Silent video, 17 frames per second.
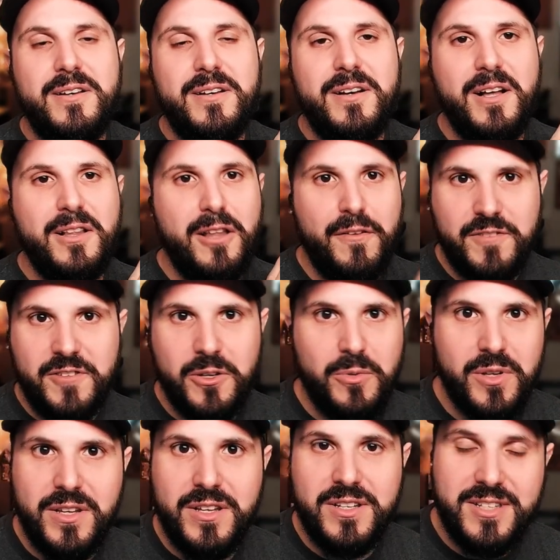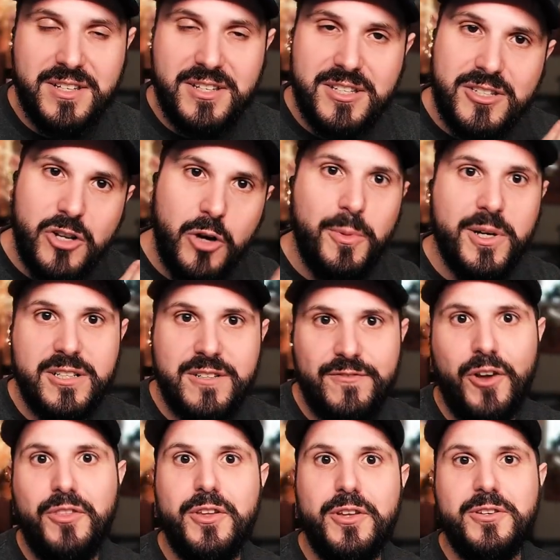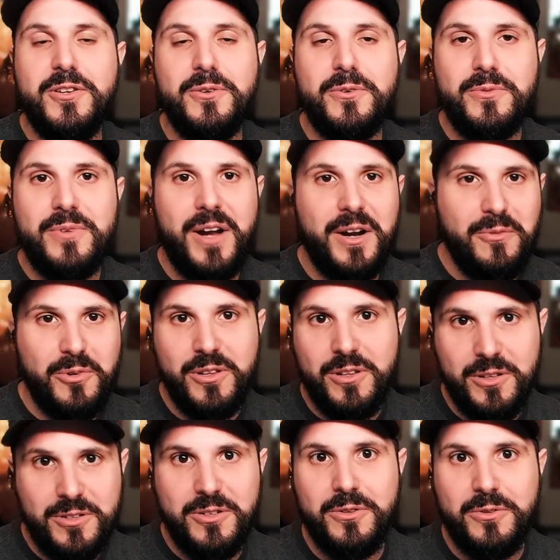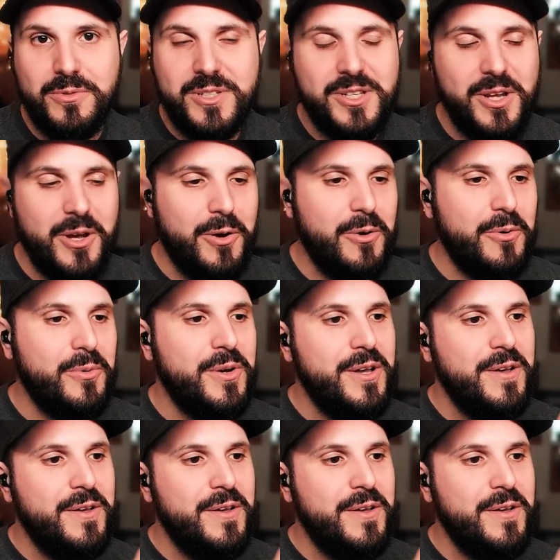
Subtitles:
I love doing these. It's so much fun to do. I really do. So